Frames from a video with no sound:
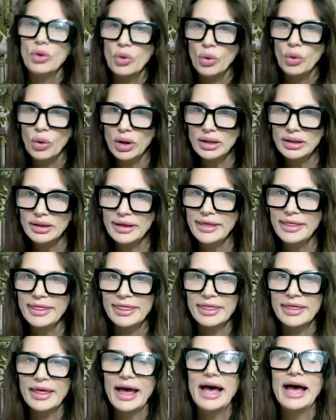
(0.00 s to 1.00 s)
all
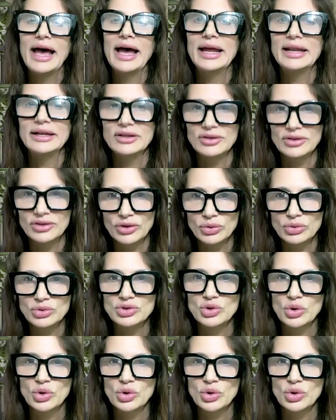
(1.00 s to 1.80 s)
of that, those